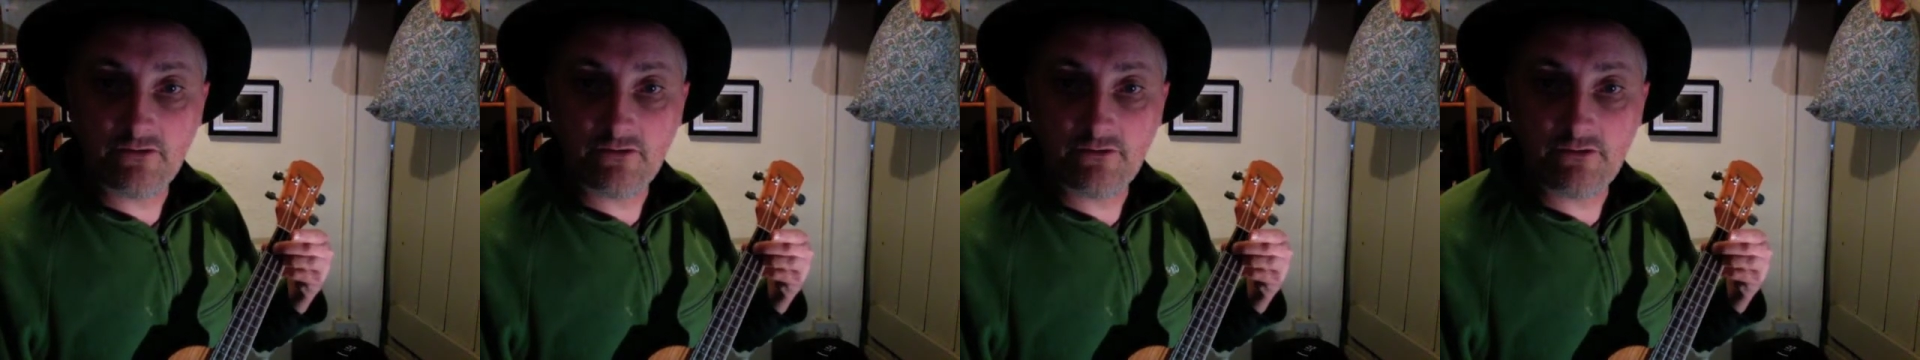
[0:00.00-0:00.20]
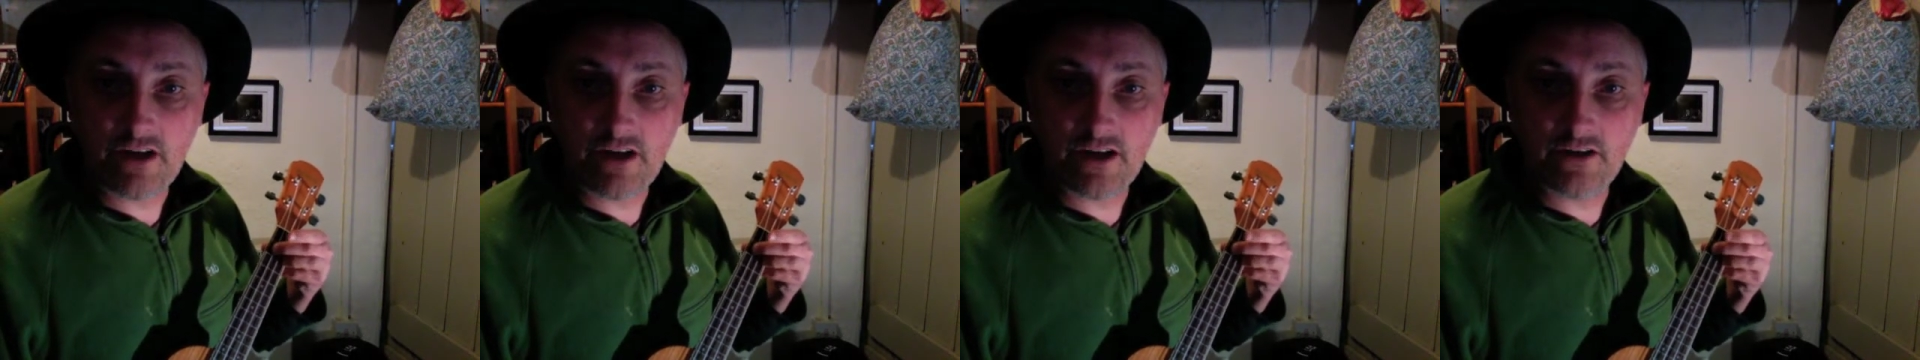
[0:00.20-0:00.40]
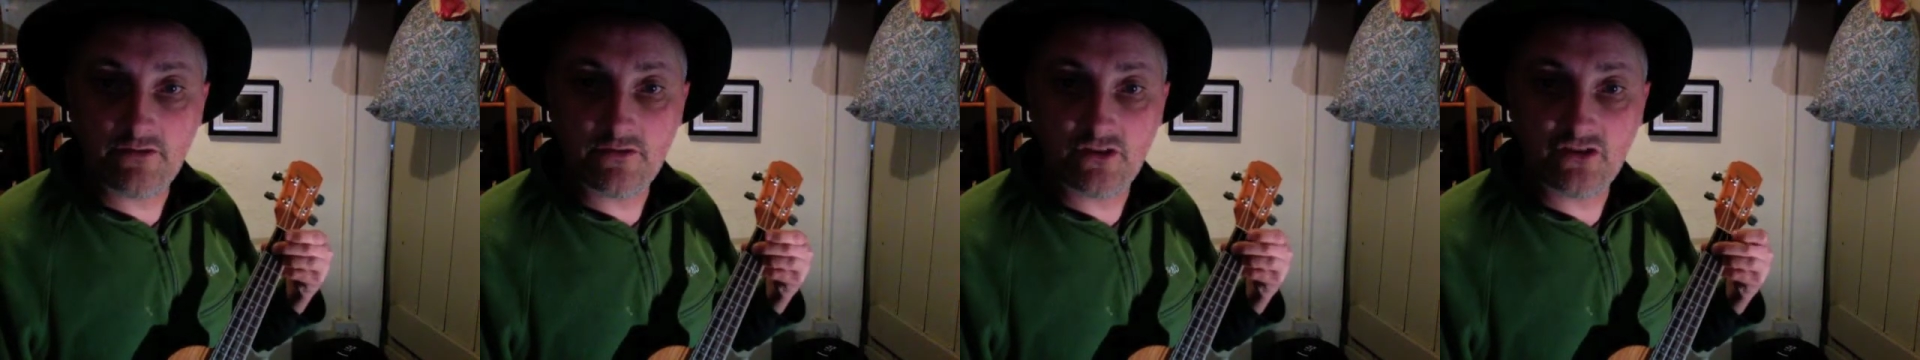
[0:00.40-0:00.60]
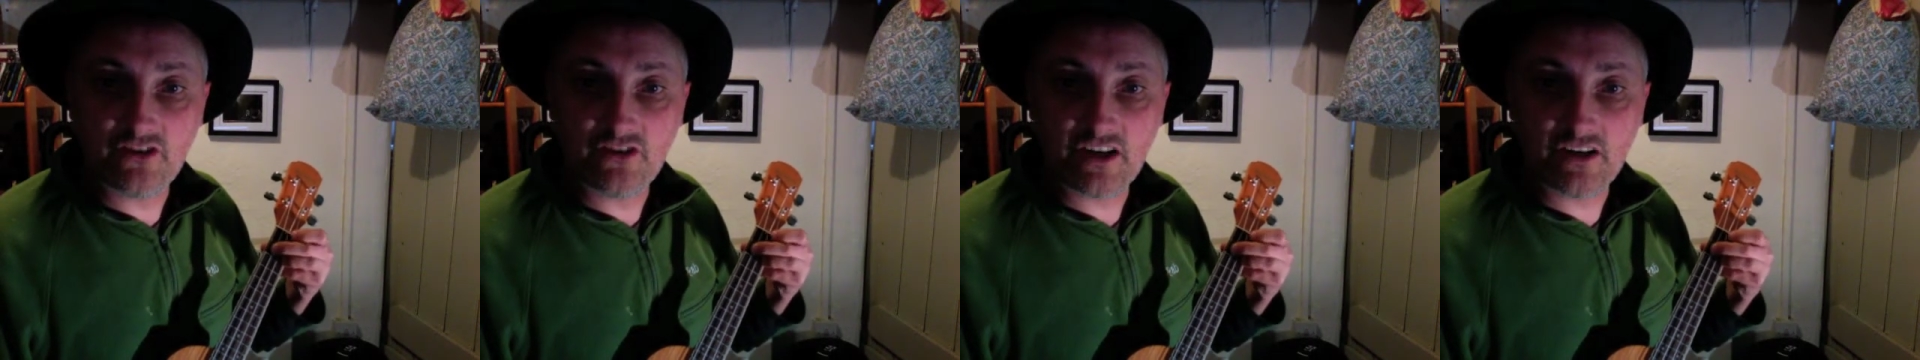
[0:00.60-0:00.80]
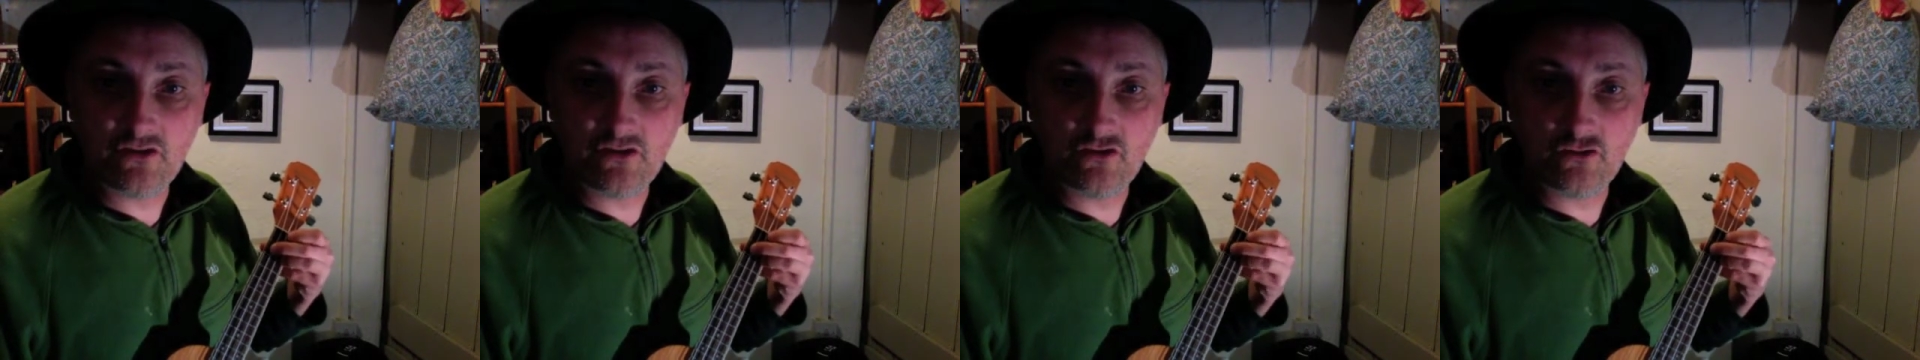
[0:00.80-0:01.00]
fret of the
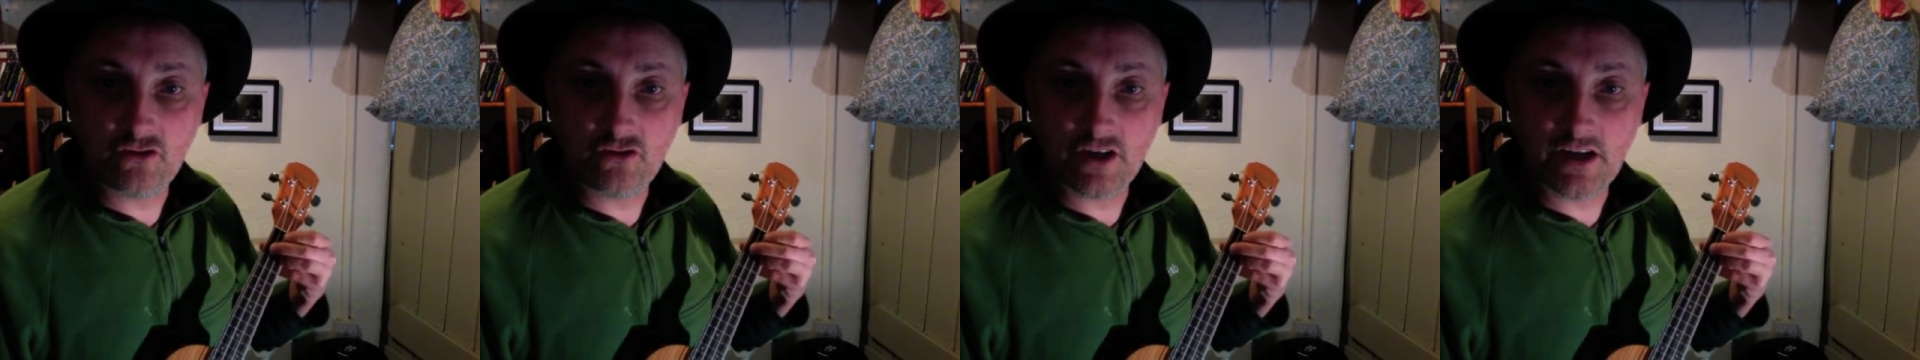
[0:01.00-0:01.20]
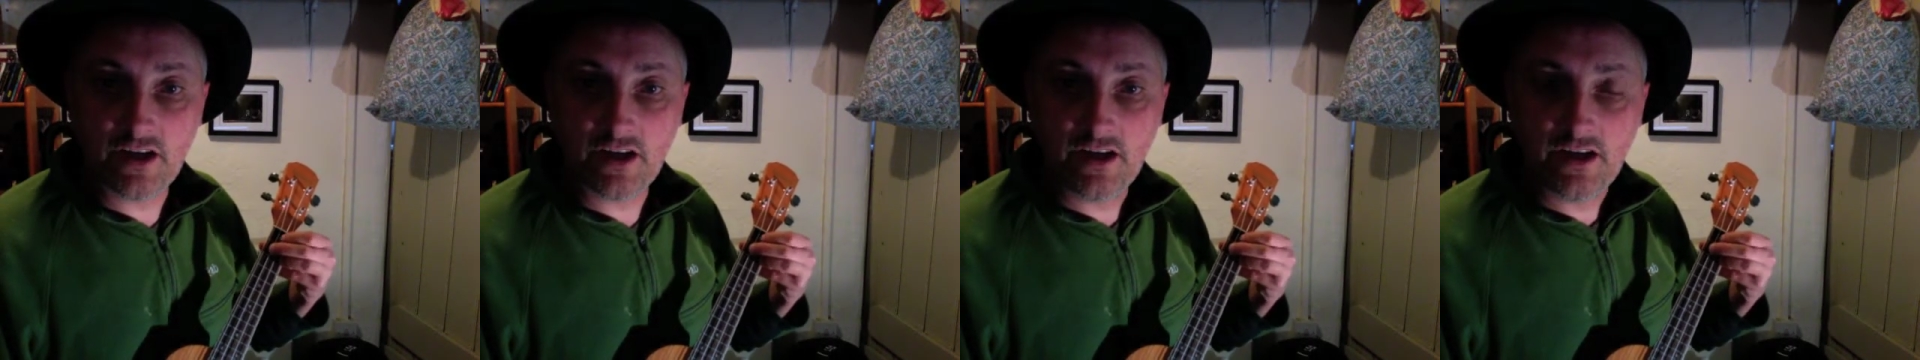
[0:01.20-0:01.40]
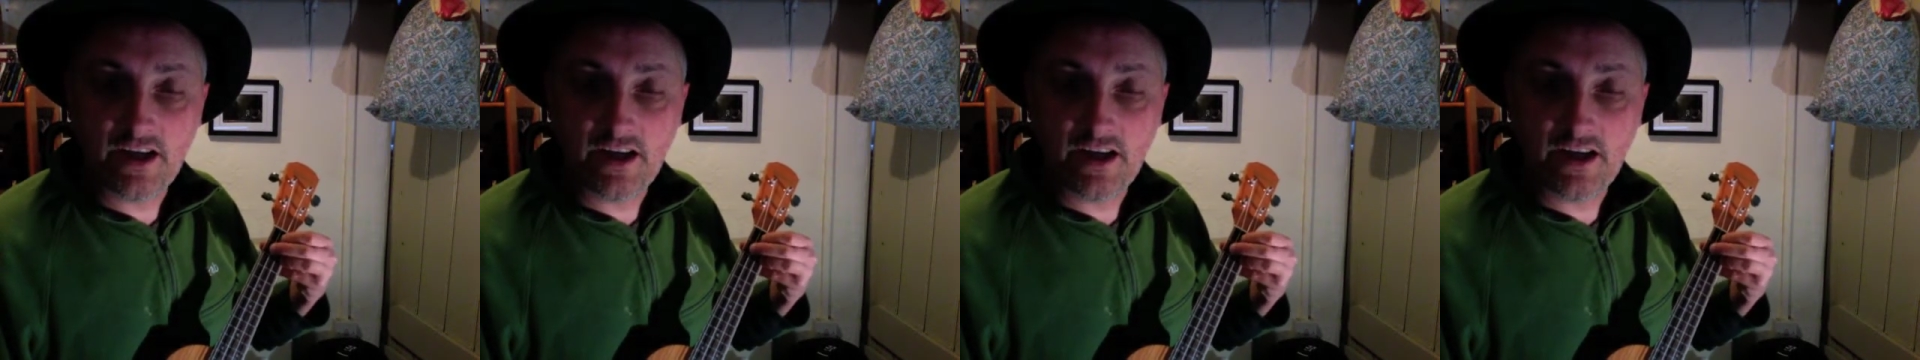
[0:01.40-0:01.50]
2nd string,